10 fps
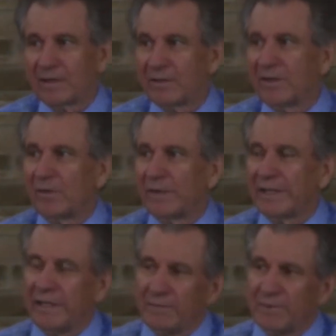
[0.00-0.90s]
You know,
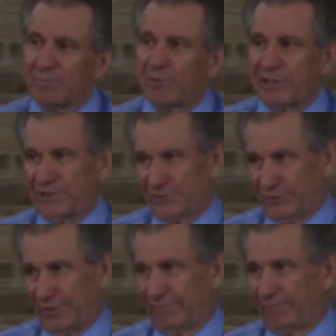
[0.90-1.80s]
in the
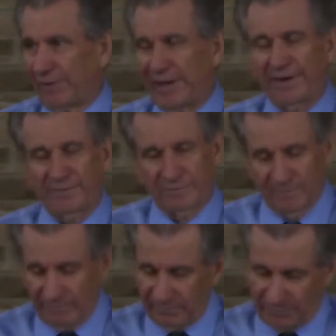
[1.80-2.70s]
priesthood, for Aaron's
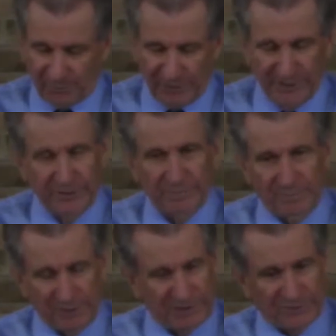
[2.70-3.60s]

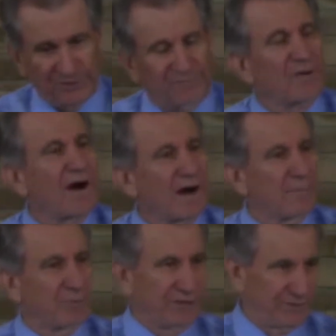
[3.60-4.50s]
priesthood, for our
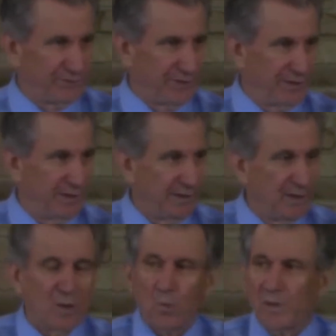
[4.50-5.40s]
priesthood,
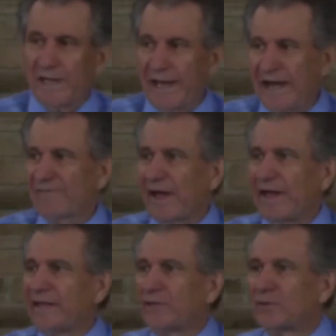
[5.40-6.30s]
we have
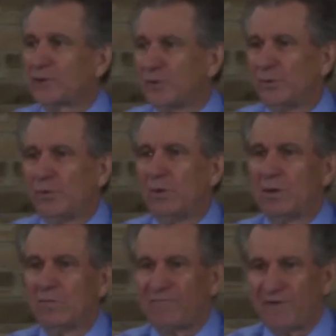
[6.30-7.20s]
a
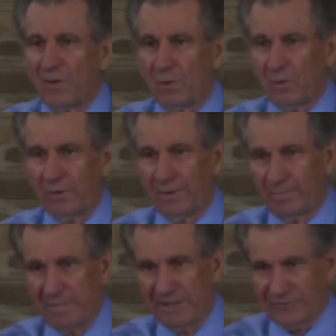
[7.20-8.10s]
two-fold
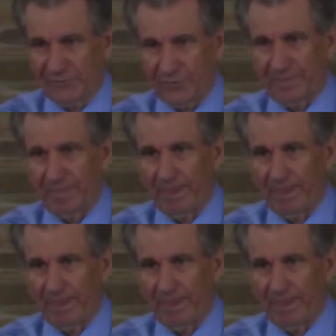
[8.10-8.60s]
ministry.